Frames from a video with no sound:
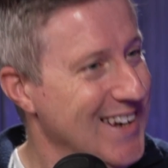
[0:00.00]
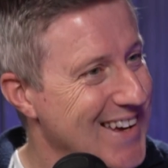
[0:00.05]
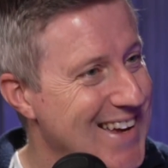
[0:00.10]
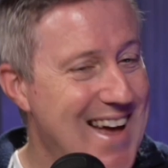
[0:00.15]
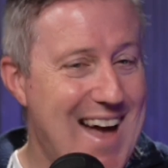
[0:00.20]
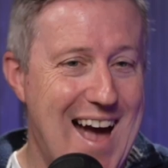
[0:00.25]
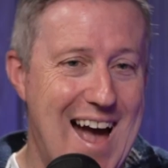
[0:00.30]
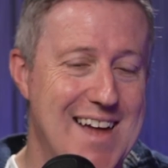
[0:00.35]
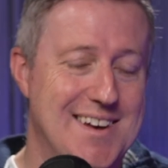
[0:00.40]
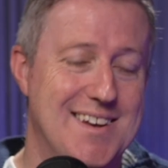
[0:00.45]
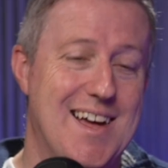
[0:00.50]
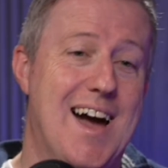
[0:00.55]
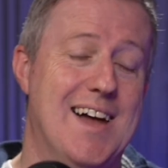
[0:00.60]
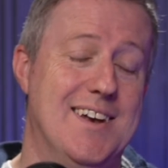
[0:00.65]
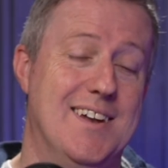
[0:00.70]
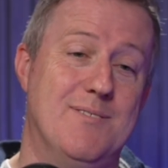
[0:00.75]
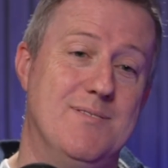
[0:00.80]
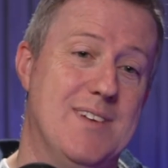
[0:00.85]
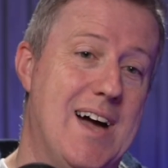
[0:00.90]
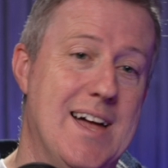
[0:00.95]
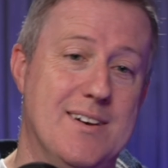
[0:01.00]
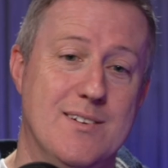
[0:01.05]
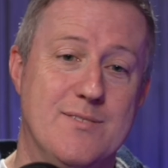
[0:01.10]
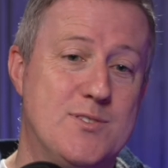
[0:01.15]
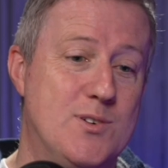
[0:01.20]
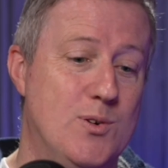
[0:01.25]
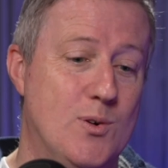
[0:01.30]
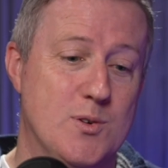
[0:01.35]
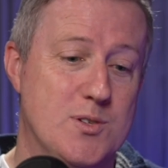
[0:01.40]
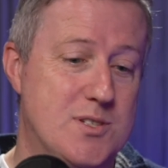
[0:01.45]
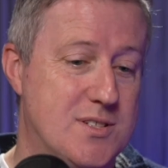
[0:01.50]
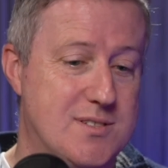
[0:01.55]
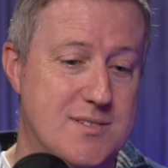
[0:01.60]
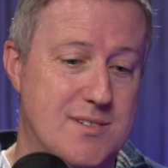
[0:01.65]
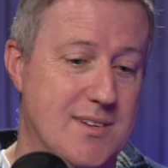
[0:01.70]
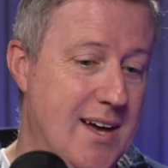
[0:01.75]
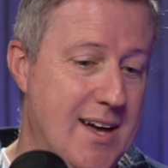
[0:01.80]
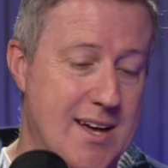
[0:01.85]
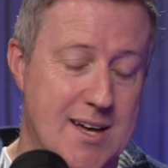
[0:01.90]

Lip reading: And of course,